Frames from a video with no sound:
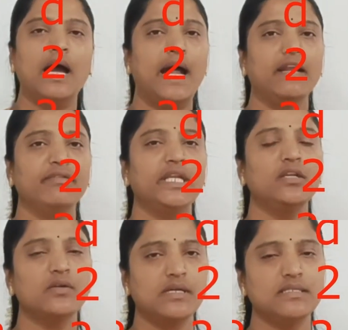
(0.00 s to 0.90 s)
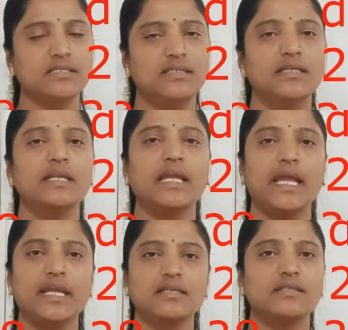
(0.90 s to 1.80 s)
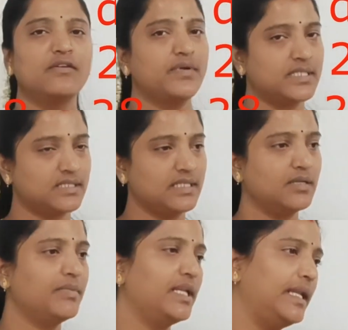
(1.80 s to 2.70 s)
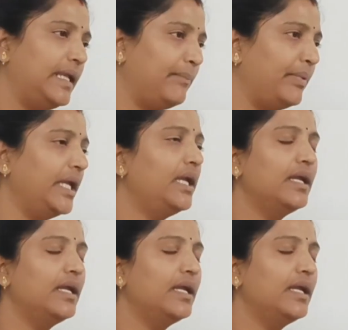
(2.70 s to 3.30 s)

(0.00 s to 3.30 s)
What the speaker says: and we need to consider A is the first term in an AP